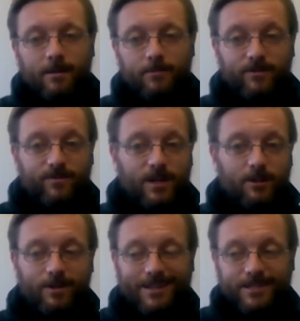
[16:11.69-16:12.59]
You can
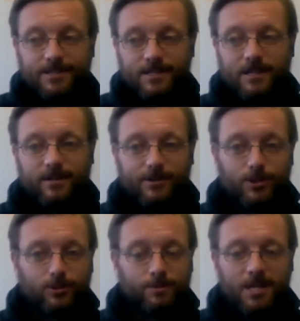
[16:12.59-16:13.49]
follow links on our
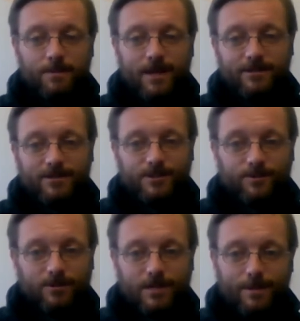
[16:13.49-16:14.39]
social media pages.
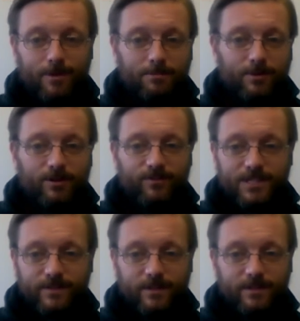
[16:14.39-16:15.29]
We're Cape Breton Beer
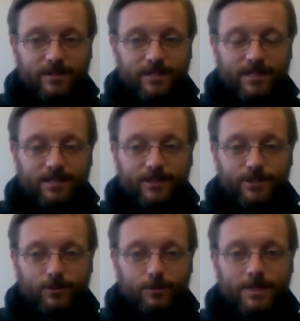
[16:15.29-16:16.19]
Festival on
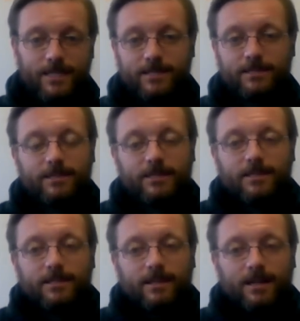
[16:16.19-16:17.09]
social media,
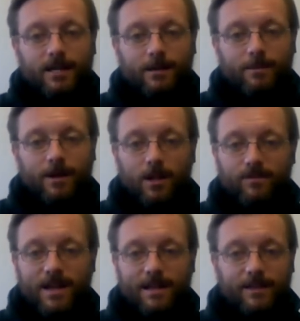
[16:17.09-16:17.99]
and all
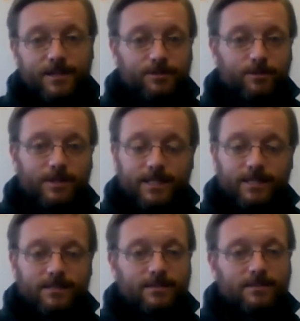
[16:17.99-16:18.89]
of that links through the
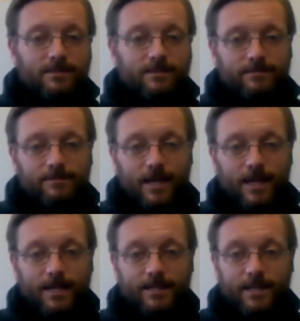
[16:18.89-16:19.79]
tickets,
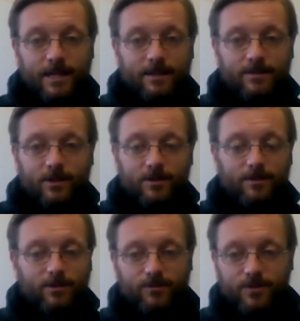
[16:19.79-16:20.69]
and
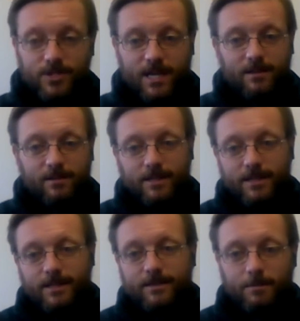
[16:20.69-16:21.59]
they're for
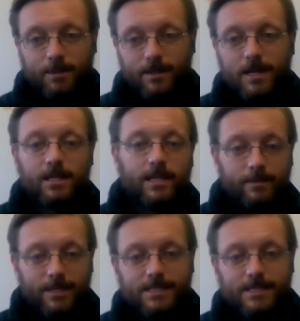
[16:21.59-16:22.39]
sale completely online.